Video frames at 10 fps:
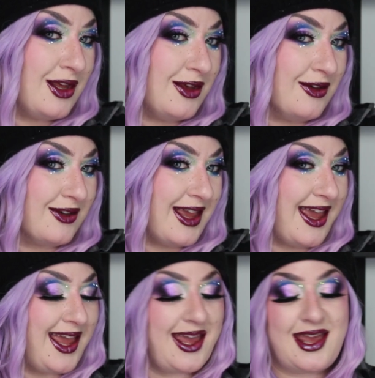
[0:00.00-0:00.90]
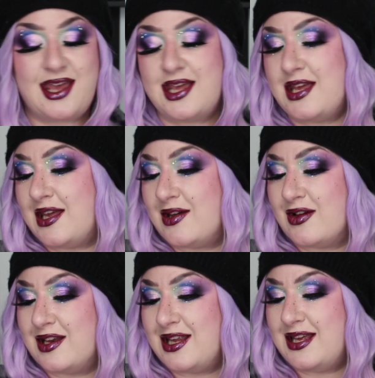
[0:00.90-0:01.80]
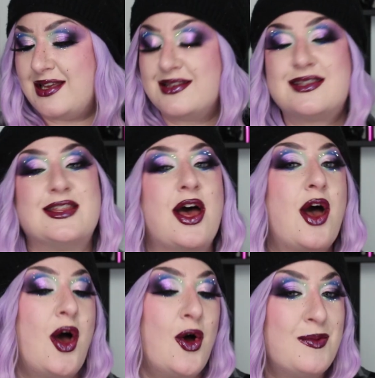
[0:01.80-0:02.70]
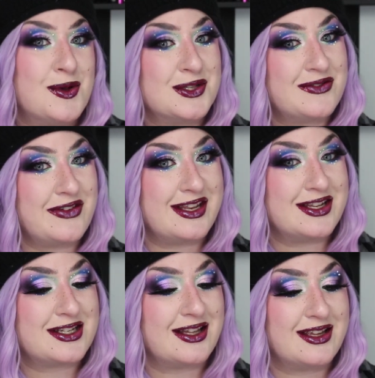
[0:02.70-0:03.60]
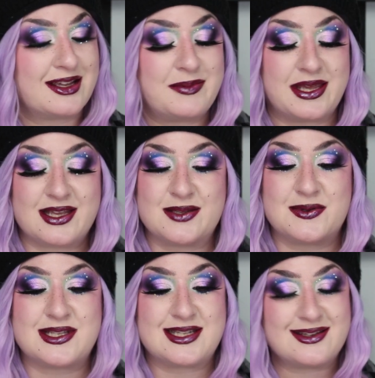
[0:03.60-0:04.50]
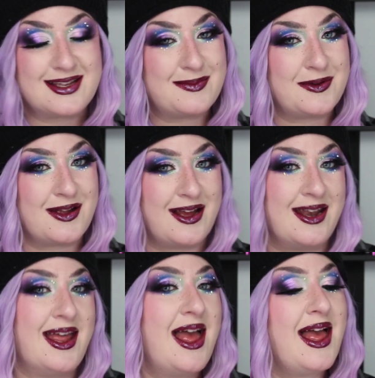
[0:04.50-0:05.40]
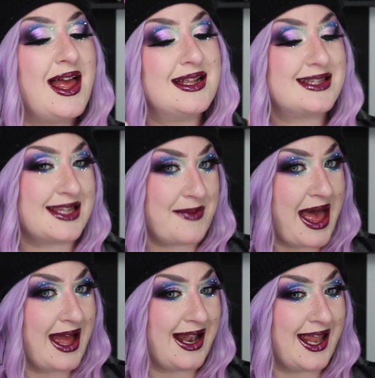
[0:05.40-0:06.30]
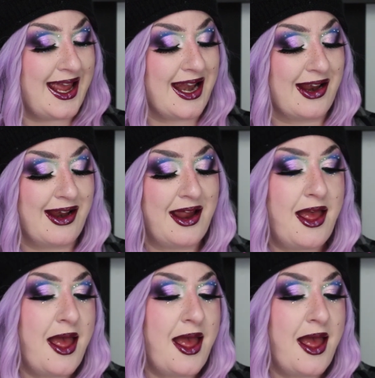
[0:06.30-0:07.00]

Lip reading: Okay, here it is, the almost finished look, because we're still going to put on some highlighter.